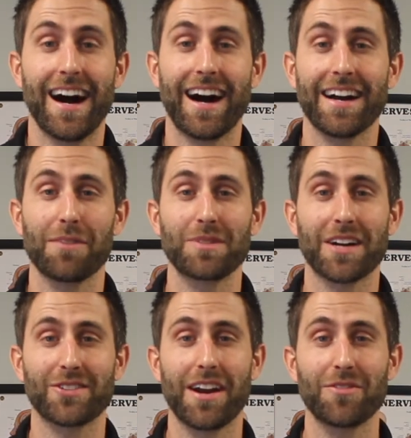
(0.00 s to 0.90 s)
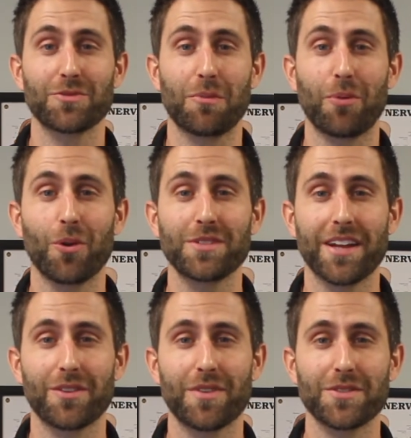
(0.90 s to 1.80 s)
Hi, I'm Doctor Evans with
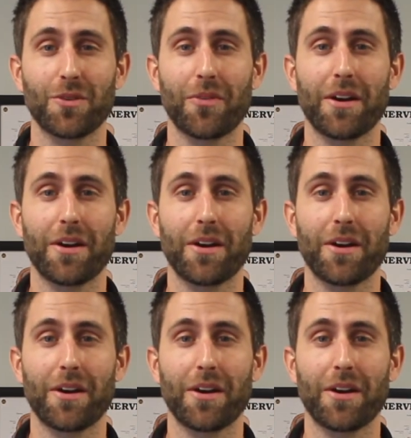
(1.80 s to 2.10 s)
Pro-Tailored Physical